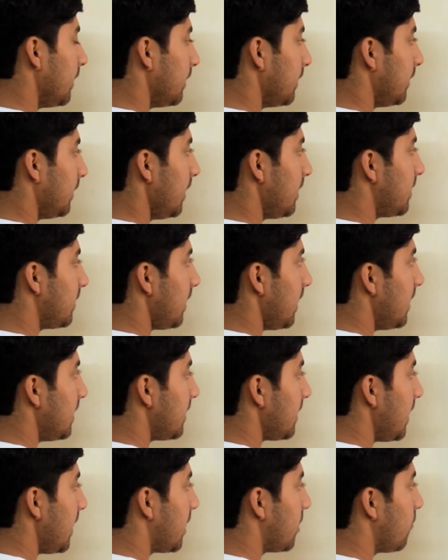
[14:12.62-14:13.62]
this is
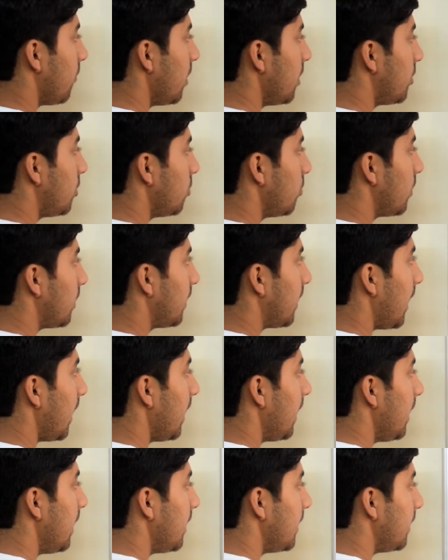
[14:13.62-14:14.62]
equal to
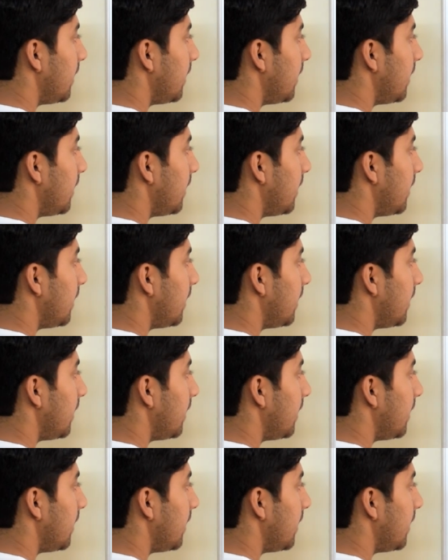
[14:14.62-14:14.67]
K